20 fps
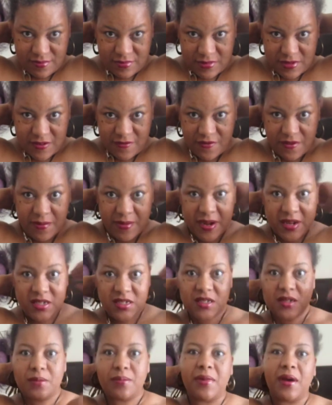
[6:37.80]

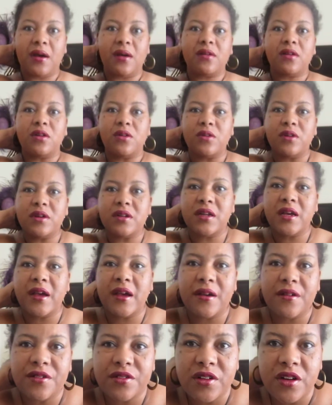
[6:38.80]
information about going to
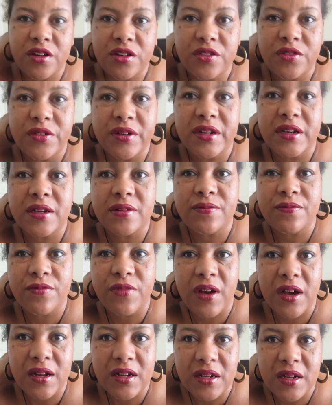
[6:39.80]
have surgery and
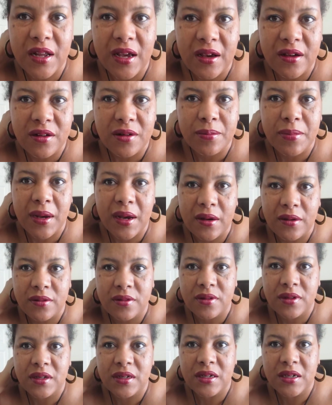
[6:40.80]
finding out about
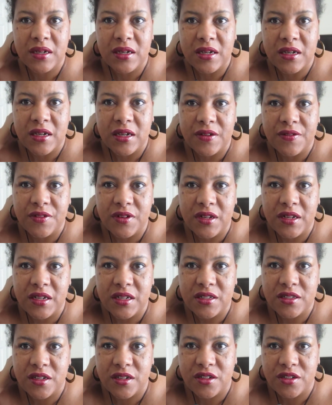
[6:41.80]
if you need
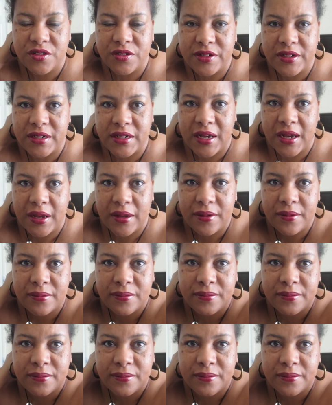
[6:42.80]
surgery or not.